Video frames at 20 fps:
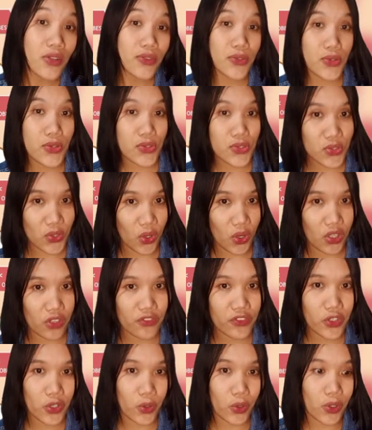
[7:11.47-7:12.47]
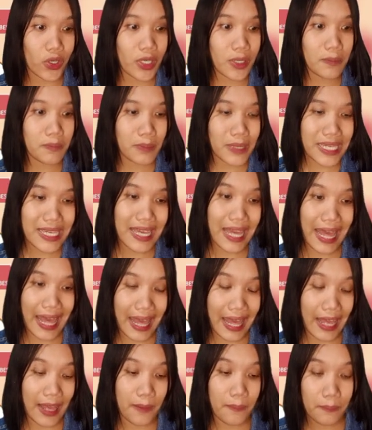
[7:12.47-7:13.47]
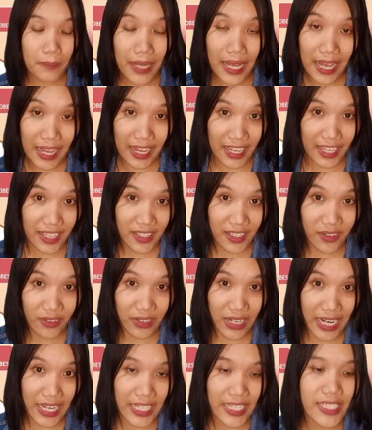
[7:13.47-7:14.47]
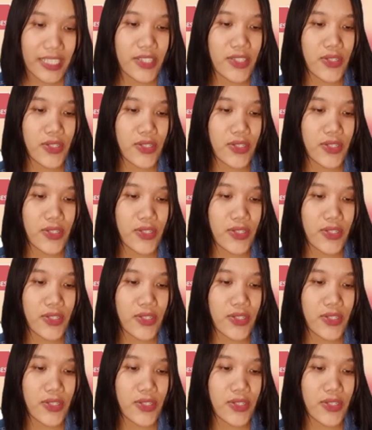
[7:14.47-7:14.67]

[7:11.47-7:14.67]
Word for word: to solve your BMI, right?